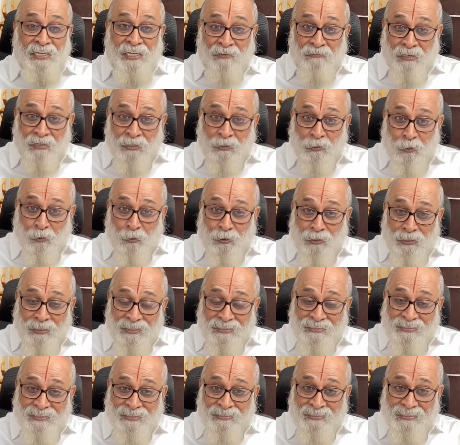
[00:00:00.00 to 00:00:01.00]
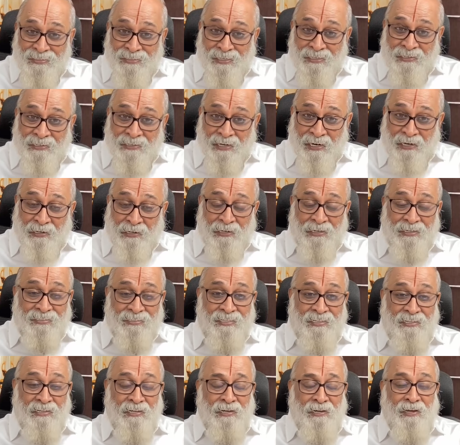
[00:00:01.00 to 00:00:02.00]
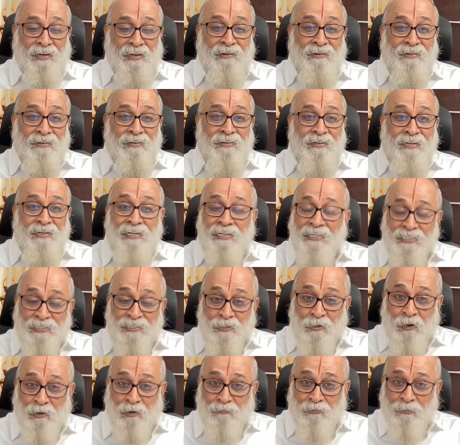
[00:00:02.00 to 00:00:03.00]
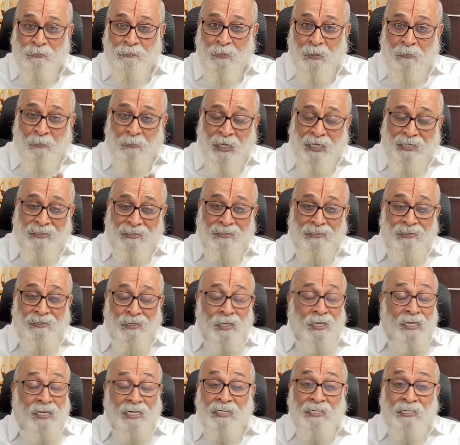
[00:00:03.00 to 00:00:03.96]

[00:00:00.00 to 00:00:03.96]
Even though it is instantaneous here, it is not from the mind.